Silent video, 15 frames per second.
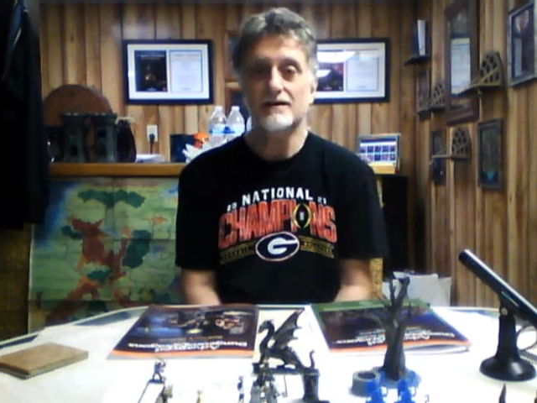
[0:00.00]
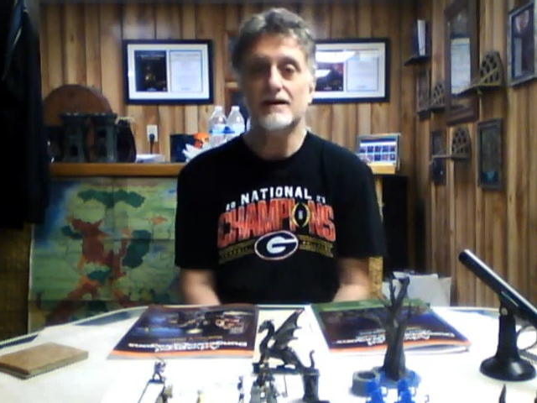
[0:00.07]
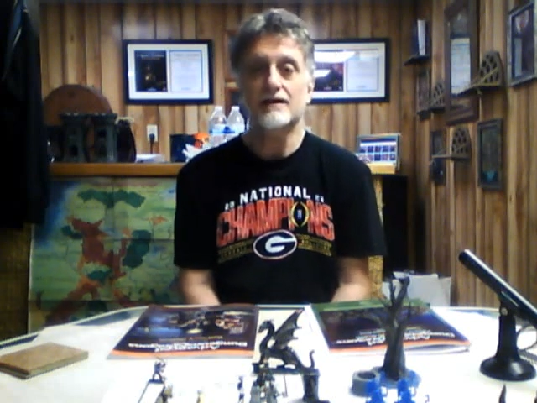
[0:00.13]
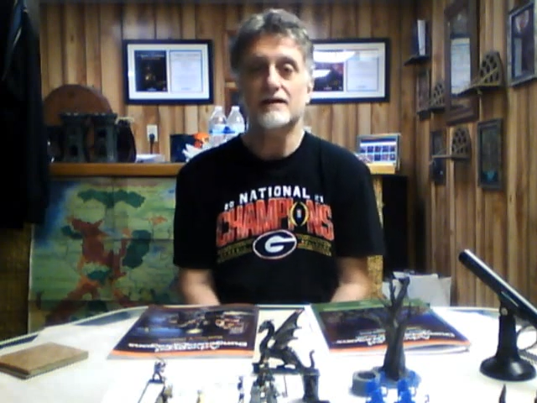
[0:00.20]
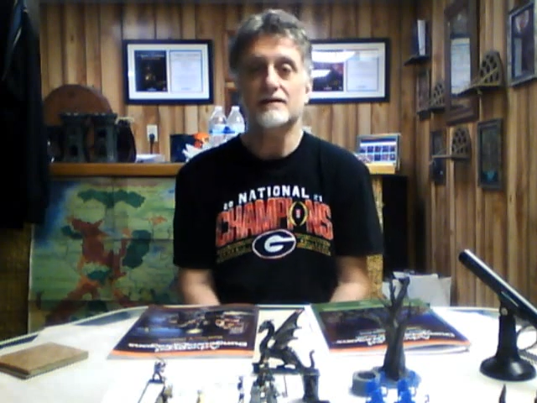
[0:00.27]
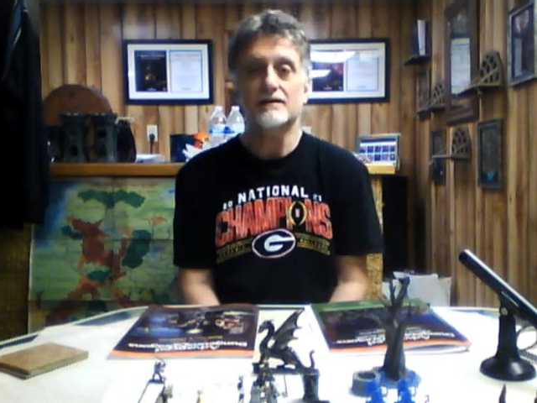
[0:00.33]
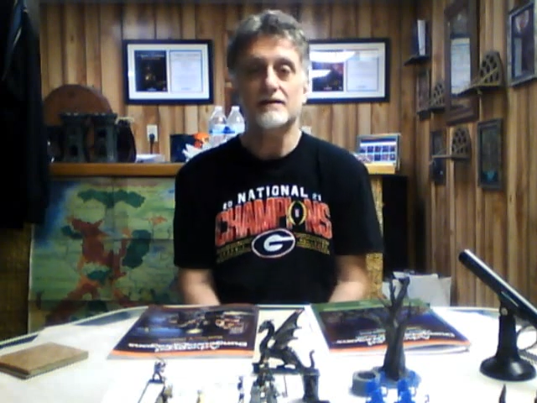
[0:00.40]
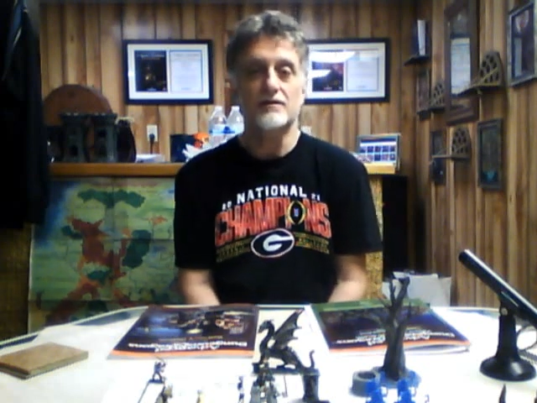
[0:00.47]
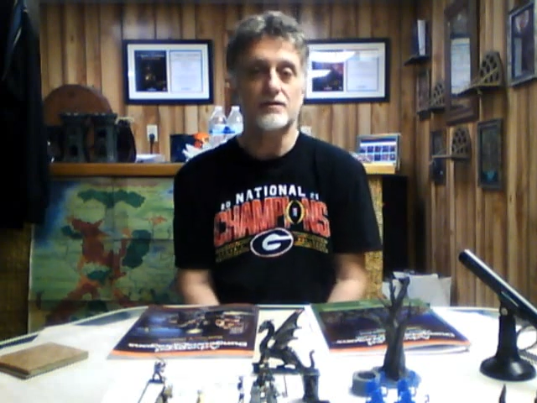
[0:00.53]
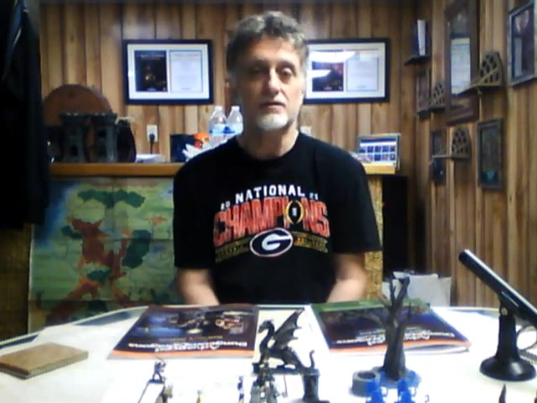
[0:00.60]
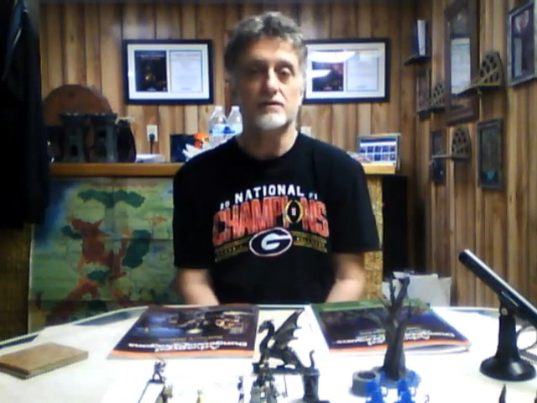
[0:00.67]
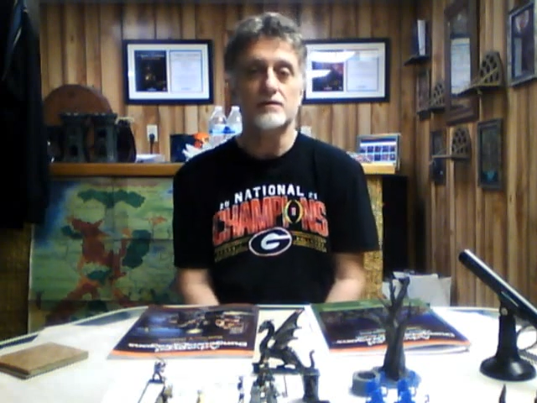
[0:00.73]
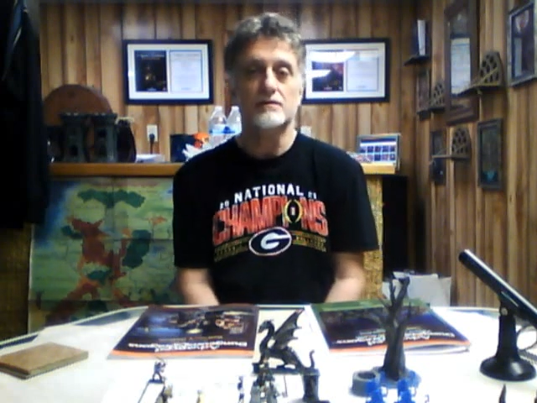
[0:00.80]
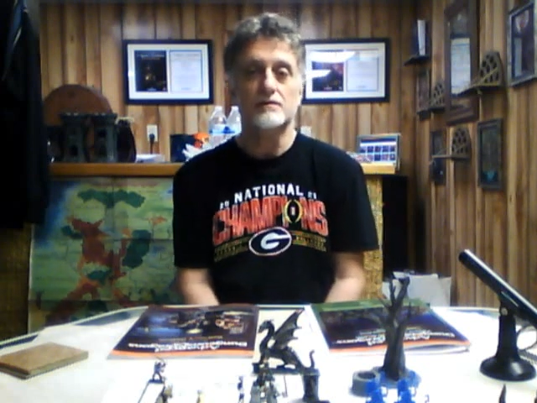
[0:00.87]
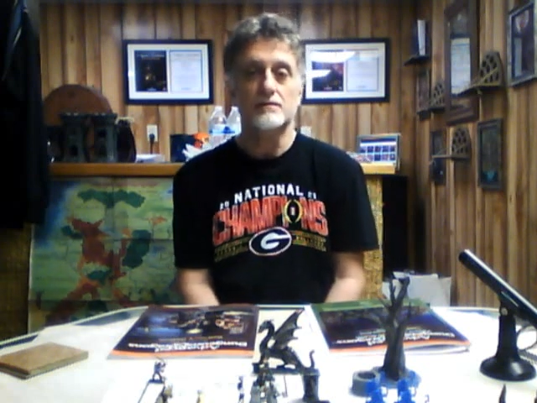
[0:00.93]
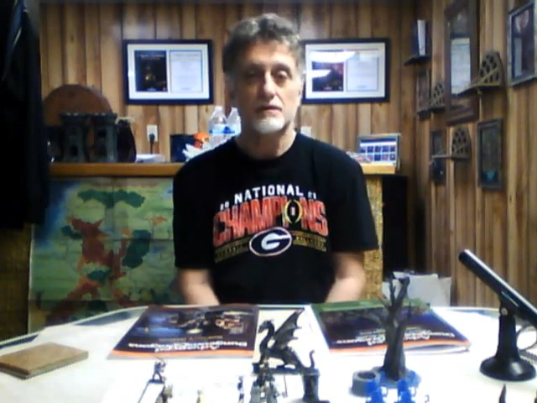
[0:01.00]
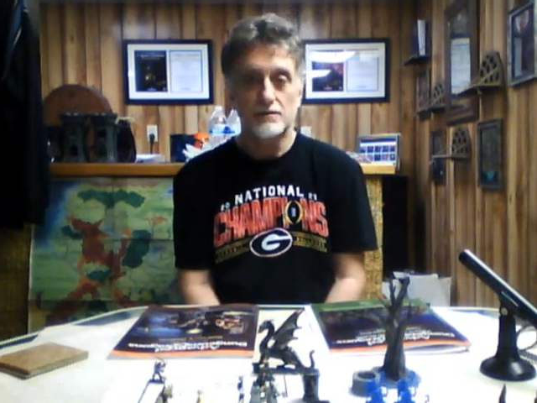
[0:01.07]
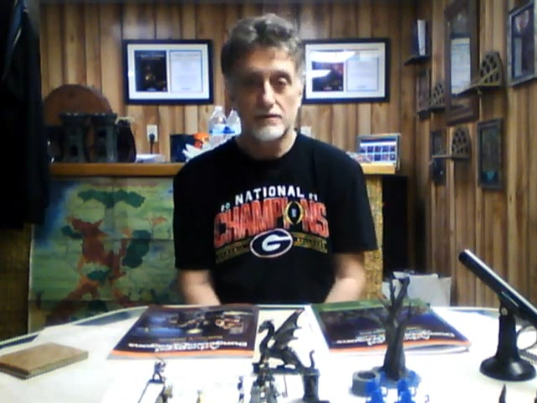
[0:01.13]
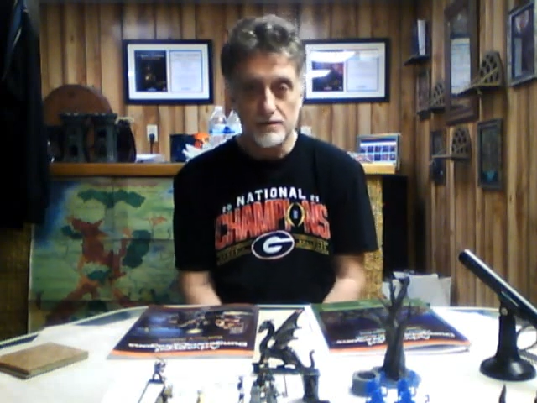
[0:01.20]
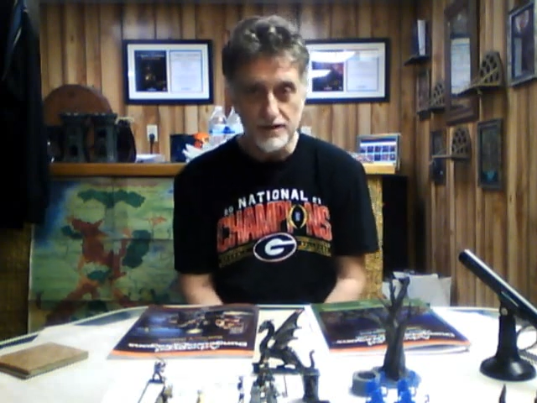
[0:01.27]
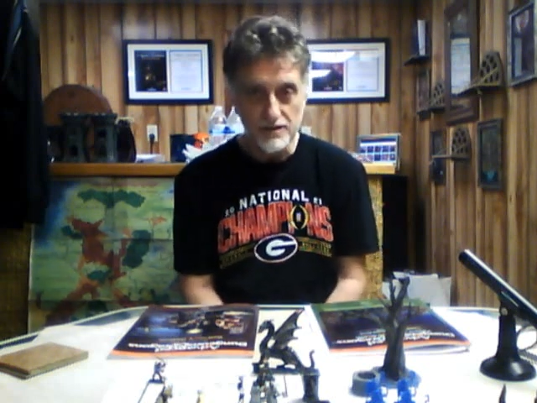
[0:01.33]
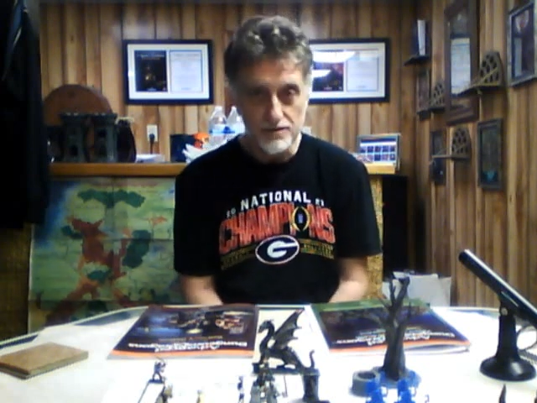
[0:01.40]
and other
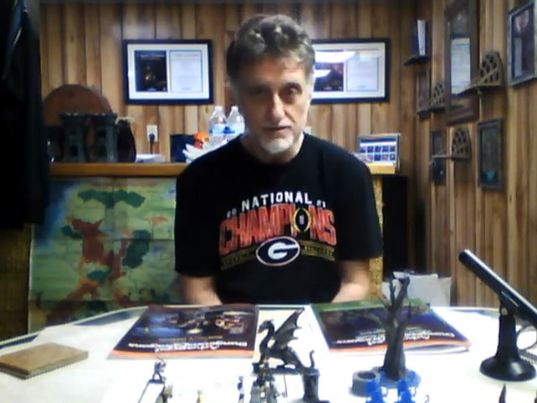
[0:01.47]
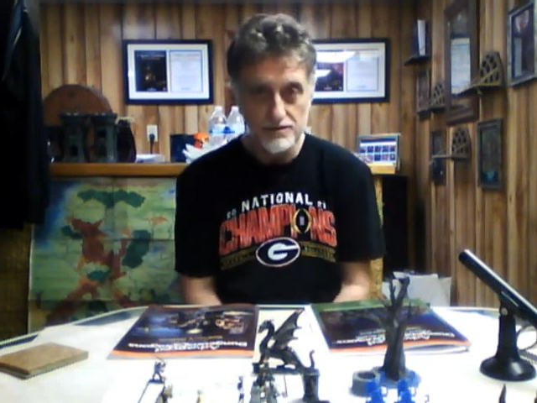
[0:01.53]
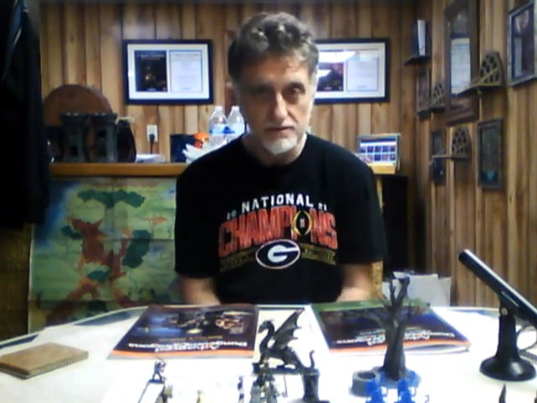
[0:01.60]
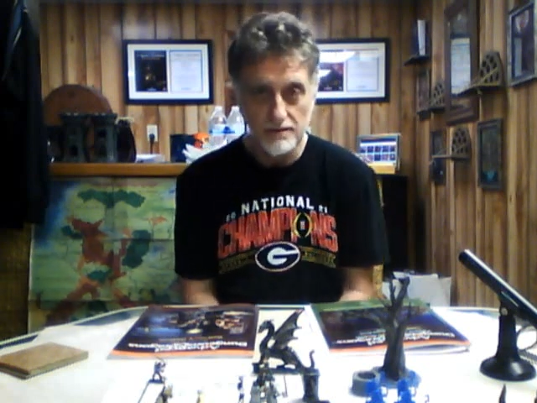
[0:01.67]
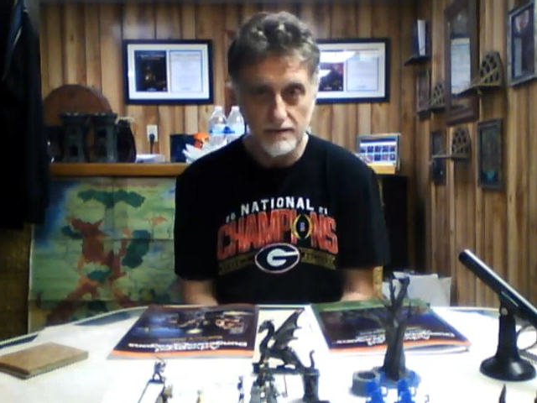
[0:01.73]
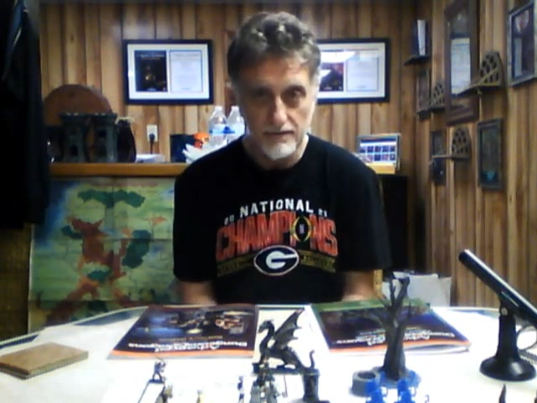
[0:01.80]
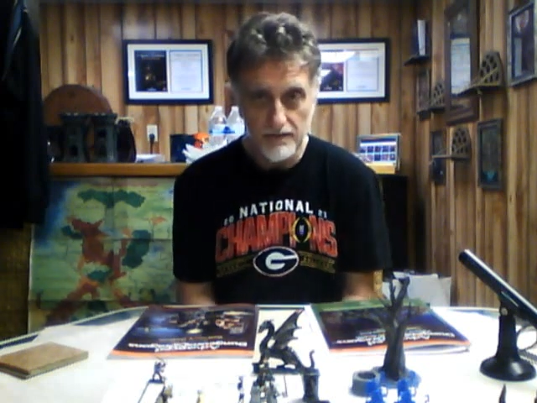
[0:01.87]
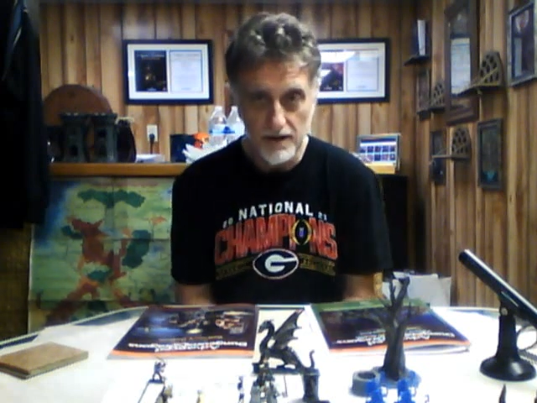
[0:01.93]
creatures,